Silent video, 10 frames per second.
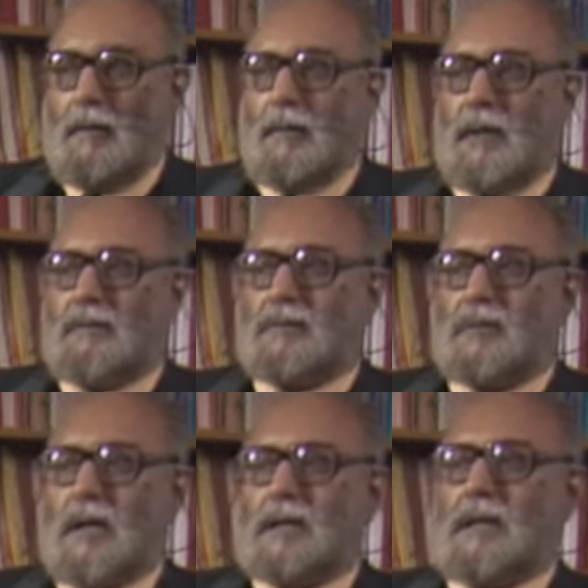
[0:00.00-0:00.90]
Well, it was
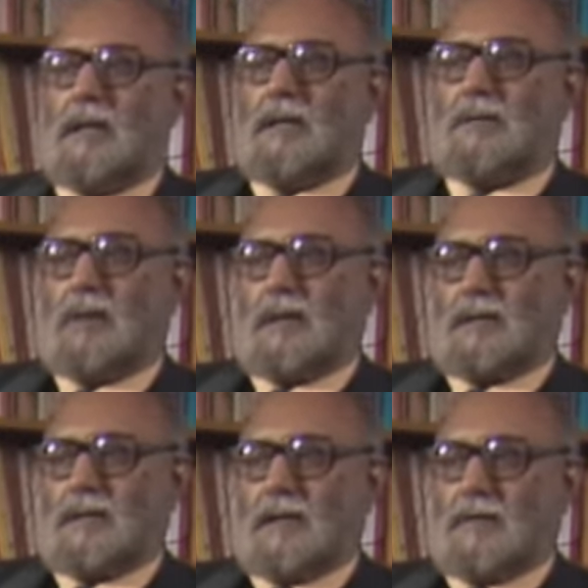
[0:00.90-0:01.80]
quite clear to
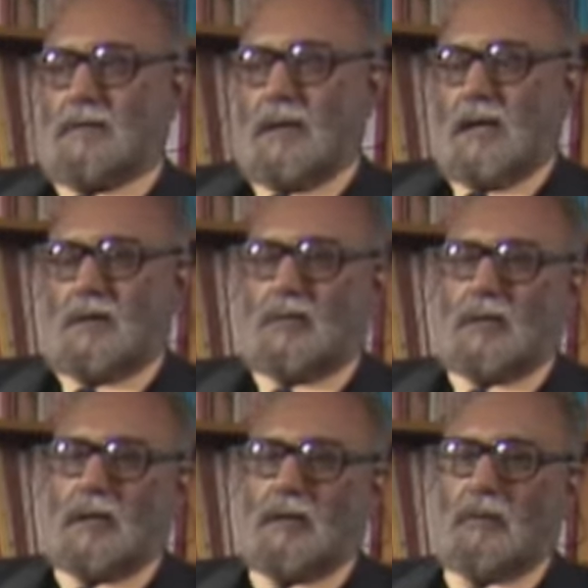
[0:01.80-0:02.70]
us that we had to
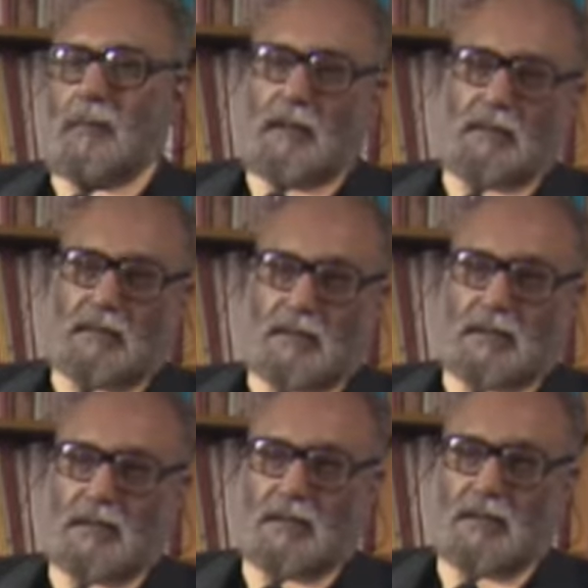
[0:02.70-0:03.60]
think of power,
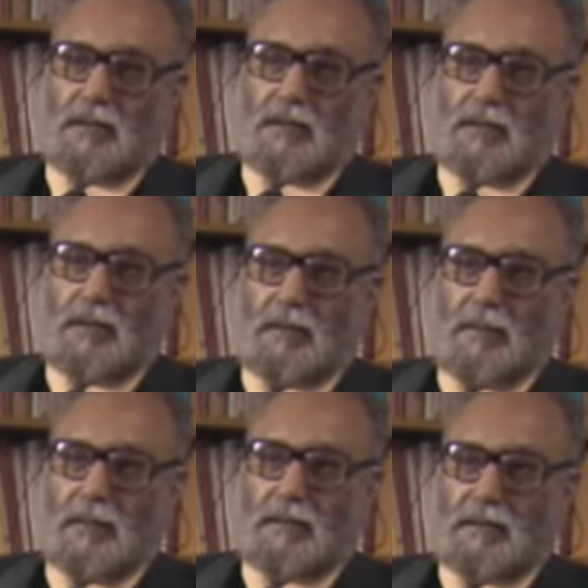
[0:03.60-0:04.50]
nuclear
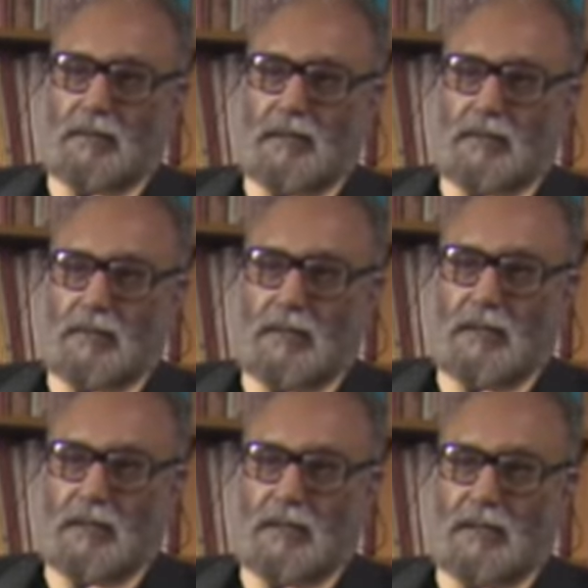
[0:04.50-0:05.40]
power, right
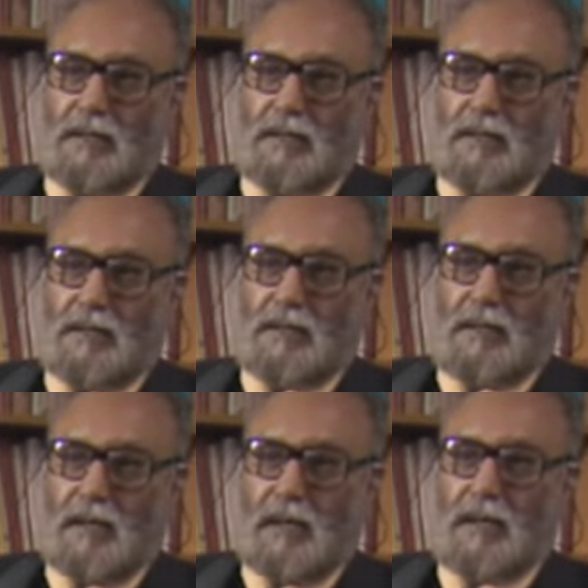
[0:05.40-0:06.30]
away.
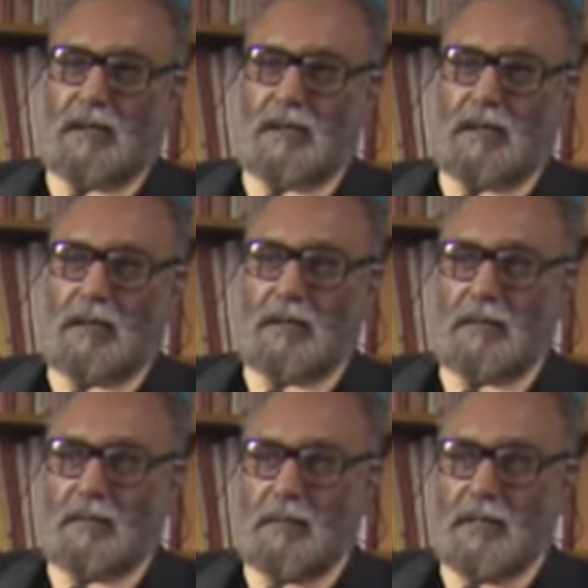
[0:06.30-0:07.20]
And
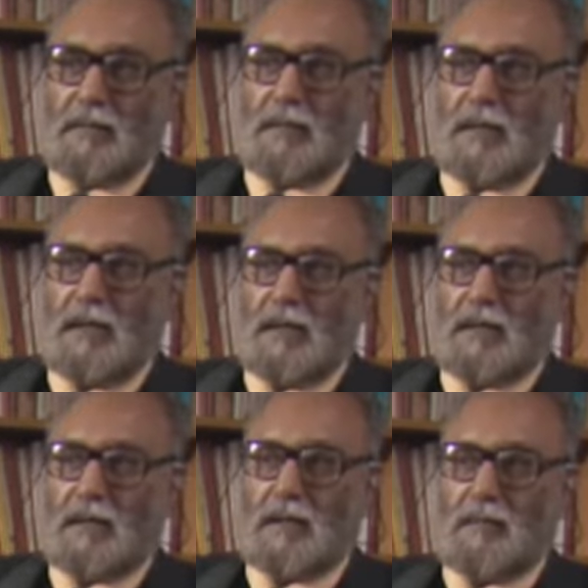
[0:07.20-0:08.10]
in the
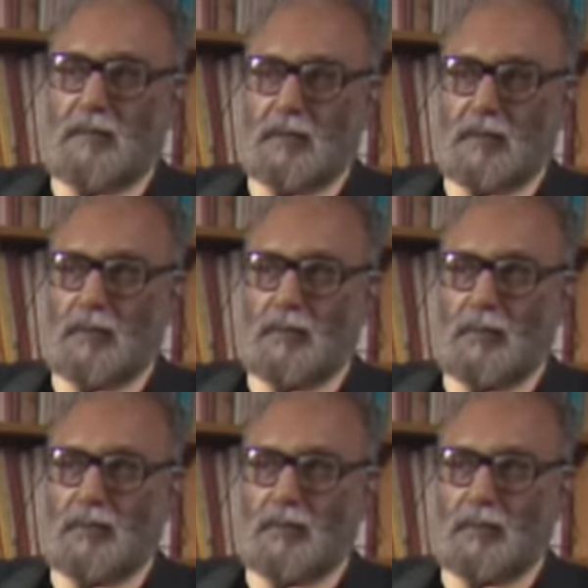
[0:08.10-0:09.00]
meanwhile, the important
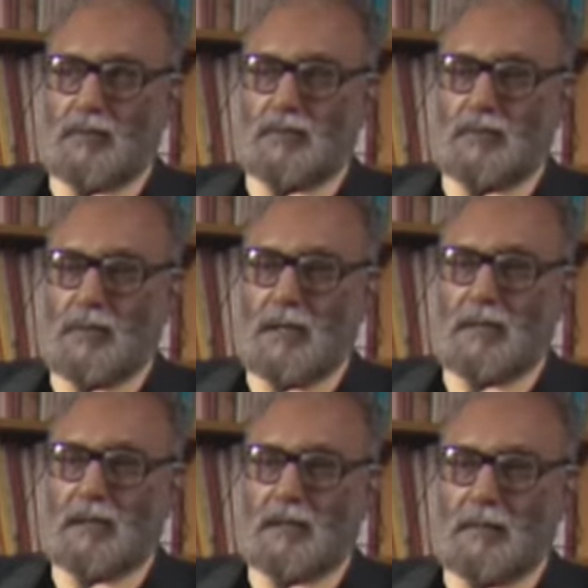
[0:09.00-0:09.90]
point was to get
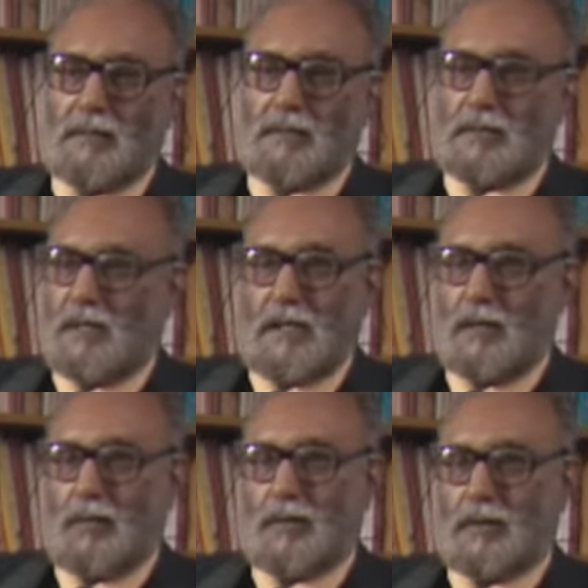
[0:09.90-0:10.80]
the commission,
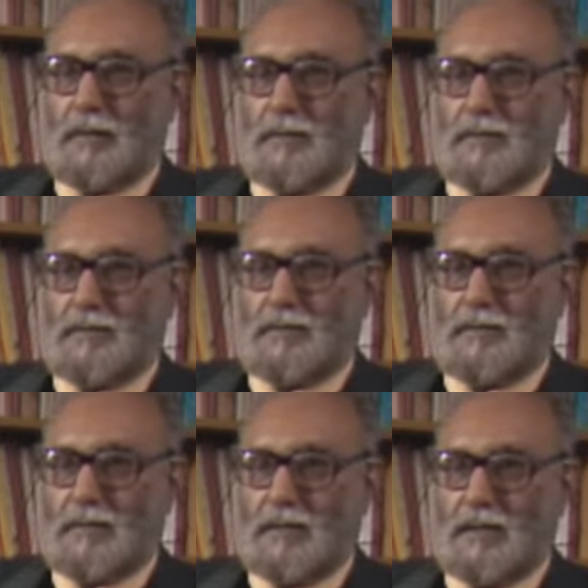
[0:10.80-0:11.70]
like all the commissions in
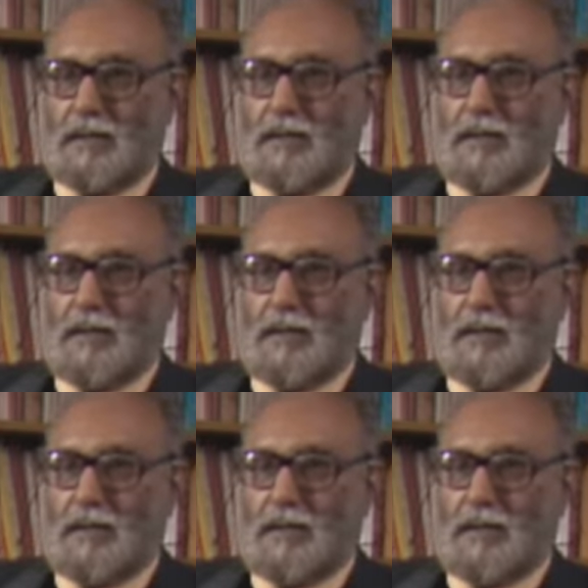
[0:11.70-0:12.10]
the world,